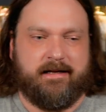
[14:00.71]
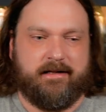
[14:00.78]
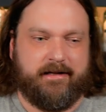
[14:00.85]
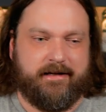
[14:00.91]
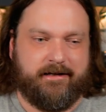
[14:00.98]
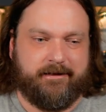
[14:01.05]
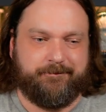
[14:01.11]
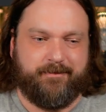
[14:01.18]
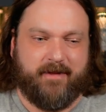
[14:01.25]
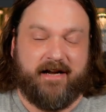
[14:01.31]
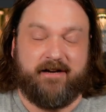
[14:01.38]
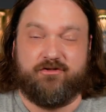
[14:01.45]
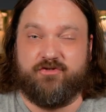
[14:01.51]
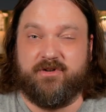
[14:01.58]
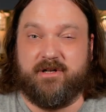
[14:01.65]
like, I
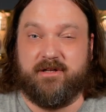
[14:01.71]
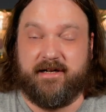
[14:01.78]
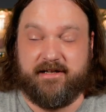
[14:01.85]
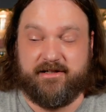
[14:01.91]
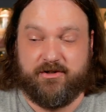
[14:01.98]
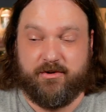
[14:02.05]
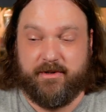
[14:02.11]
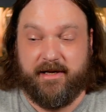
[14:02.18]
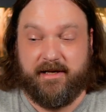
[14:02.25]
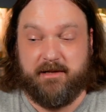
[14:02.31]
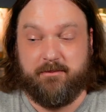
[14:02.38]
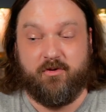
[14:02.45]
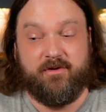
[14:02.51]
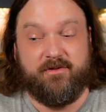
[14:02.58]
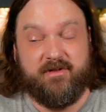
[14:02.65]
don't drink a lot of soda
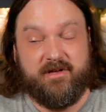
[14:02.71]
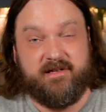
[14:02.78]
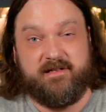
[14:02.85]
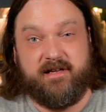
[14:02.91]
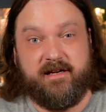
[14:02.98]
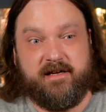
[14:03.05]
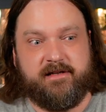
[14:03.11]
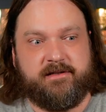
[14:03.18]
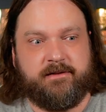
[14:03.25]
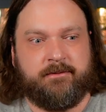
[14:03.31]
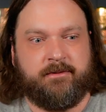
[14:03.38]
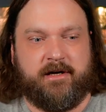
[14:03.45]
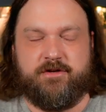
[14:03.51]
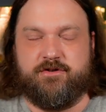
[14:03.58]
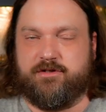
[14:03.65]
anymore these days.
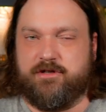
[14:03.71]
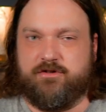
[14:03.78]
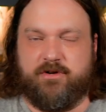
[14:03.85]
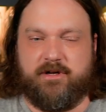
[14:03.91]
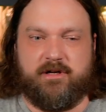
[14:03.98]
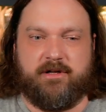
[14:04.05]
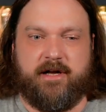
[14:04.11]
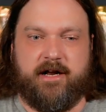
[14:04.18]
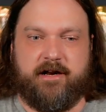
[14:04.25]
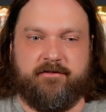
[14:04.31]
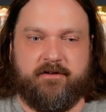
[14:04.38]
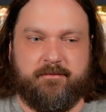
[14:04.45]
I used to drink a lot of